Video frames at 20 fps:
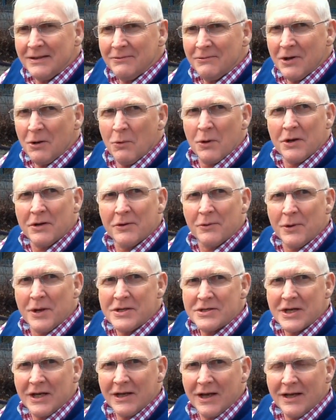Well, one of the
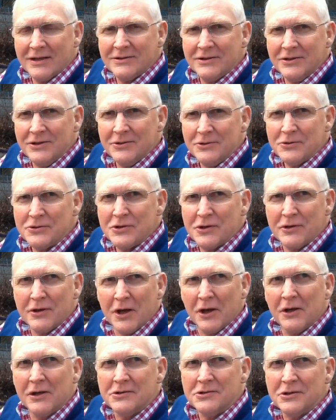ways I like to use the
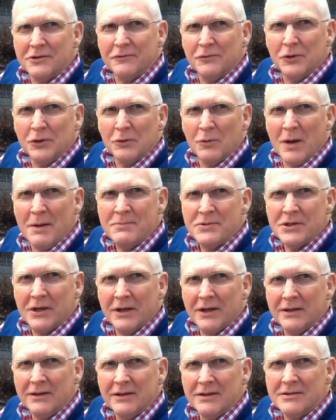Theology of Work
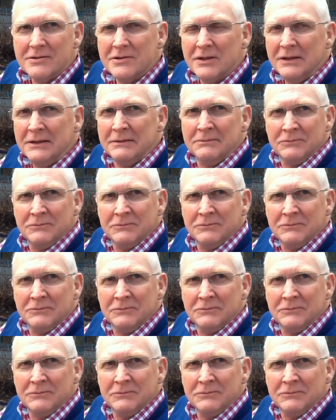website is